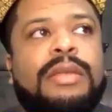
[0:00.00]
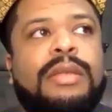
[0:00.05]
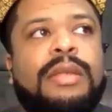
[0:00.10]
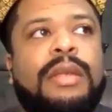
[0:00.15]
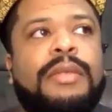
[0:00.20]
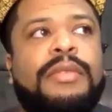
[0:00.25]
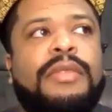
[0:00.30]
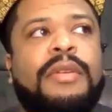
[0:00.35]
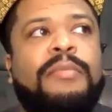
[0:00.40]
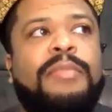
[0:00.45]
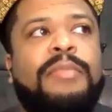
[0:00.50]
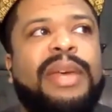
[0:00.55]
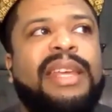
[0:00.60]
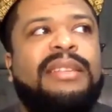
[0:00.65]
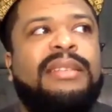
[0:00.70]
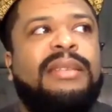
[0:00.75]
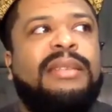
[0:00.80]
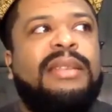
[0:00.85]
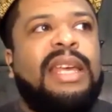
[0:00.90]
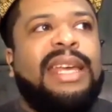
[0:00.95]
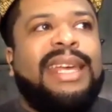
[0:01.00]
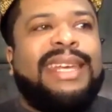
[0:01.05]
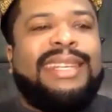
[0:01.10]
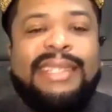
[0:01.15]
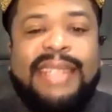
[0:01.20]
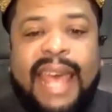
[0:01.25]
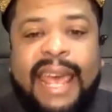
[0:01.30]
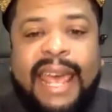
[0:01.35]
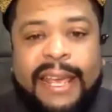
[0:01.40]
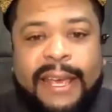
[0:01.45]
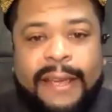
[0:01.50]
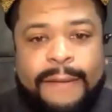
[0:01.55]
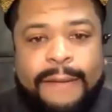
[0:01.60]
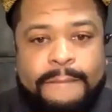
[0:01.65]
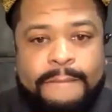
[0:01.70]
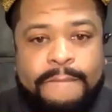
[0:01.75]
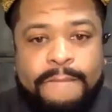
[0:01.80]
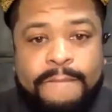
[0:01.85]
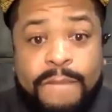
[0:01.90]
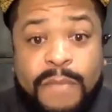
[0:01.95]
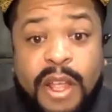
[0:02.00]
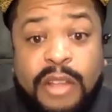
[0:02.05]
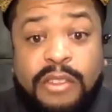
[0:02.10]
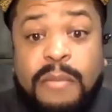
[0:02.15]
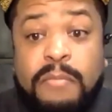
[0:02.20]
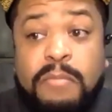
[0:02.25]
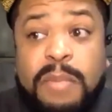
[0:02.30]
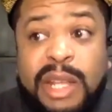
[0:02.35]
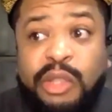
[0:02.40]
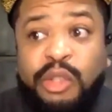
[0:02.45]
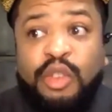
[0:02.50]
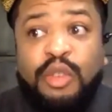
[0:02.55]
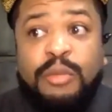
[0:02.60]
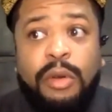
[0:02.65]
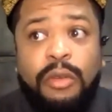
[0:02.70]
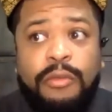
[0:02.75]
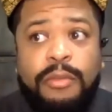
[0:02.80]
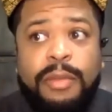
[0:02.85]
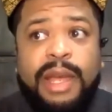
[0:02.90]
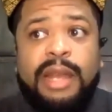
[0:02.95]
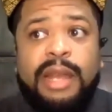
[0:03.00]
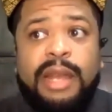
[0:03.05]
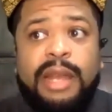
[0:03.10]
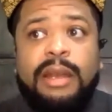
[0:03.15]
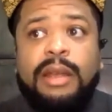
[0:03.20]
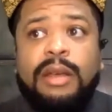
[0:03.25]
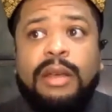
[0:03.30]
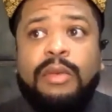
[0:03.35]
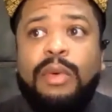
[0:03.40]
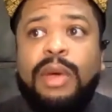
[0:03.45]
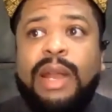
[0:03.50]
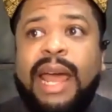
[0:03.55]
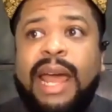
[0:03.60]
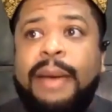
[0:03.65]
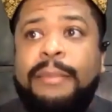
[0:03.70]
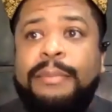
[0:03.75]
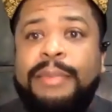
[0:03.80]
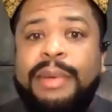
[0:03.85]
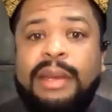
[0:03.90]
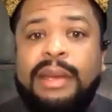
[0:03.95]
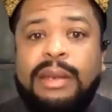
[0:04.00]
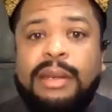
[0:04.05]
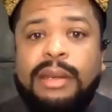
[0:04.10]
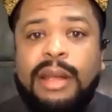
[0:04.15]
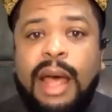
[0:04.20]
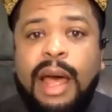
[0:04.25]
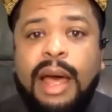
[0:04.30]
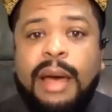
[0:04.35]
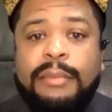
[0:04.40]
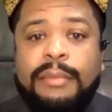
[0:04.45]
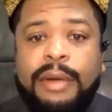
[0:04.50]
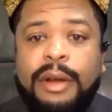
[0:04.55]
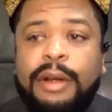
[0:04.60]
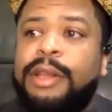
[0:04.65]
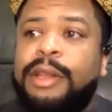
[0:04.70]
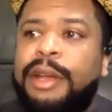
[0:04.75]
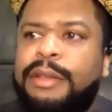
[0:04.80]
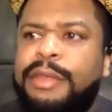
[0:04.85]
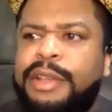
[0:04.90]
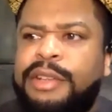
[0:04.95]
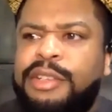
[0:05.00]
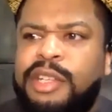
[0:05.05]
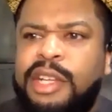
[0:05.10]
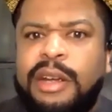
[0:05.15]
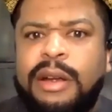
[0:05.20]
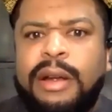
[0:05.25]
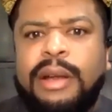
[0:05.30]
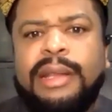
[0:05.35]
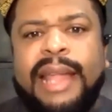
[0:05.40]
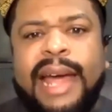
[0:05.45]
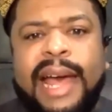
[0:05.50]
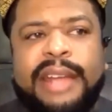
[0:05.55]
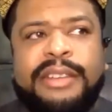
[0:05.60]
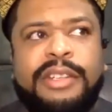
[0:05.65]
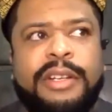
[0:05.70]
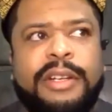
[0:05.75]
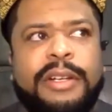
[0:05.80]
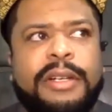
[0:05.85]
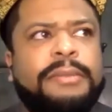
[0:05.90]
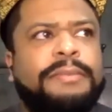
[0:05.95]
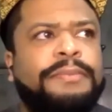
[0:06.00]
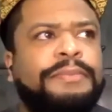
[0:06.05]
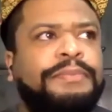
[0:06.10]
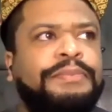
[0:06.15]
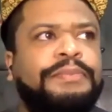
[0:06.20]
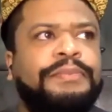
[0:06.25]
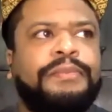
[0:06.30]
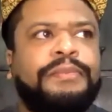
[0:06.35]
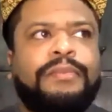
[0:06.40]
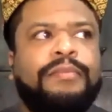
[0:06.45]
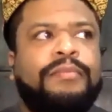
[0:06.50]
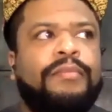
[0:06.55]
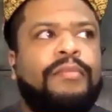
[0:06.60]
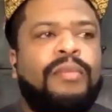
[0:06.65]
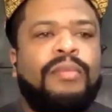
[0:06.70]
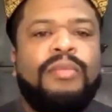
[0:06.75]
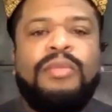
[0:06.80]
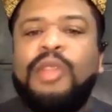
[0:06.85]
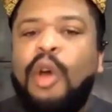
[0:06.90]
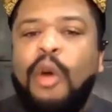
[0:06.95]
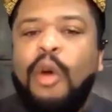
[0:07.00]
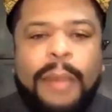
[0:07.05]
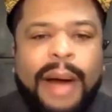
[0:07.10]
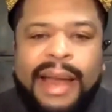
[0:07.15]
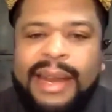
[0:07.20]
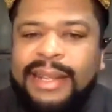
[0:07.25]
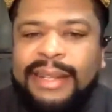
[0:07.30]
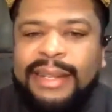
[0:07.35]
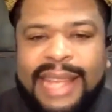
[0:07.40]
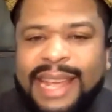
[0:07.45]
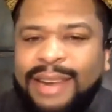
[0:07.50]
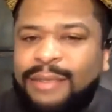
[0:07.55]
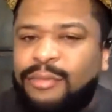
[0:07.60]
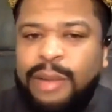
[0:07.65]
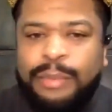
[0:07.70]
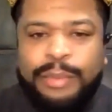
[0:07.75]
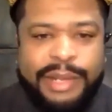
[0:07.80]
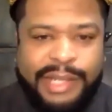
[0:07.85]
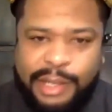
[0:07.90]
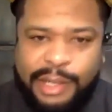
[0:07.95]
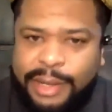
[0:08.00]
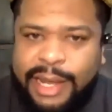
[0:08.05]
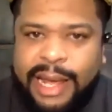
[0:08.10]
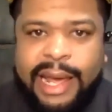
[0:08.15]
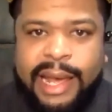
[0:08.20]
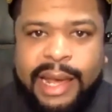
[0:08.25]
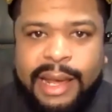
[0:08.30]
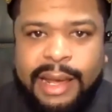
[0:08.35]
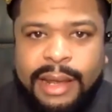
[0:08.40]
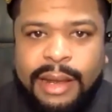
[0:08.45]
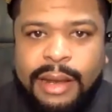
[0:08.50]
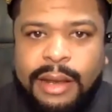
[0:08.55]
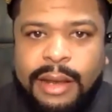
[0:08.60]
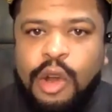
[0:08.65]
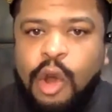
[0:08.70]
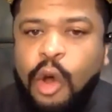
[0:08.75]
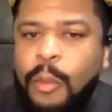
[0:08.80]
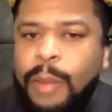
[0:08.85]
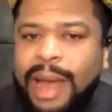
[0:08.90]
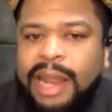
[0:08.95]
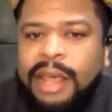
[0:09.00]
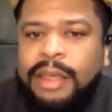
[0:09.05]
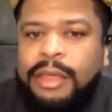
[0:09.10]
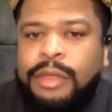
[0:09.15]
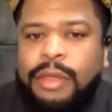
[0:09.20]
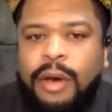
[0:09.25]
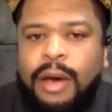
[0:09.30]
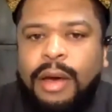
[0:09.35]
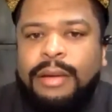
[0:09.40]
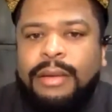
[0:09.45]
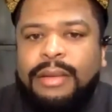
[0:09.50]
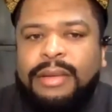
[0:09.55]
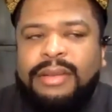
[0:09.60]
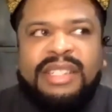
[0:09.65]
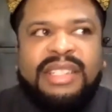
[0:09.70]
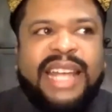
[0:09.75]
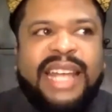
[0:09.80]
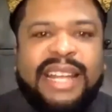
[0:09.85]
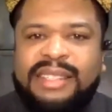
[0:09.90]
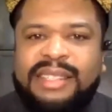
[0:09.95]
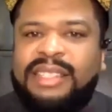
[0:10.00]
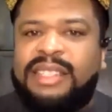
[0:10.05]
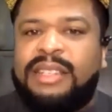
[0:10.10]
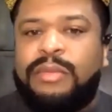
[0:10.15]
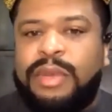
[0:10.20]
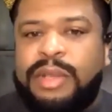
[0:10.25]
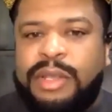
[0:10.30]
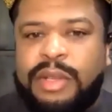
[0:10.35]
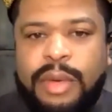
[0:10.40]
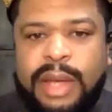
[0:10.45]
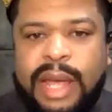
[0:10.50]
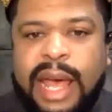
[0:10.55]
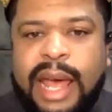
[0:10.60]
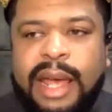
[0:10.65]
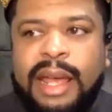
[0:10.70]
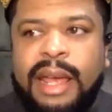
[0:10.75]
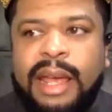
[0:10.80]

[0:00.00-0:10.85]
The biggest thing is saying it, because the Me Too movement, what happened earlier this year and last year, nobody said rape was okay. Nobody thought sexism was okay.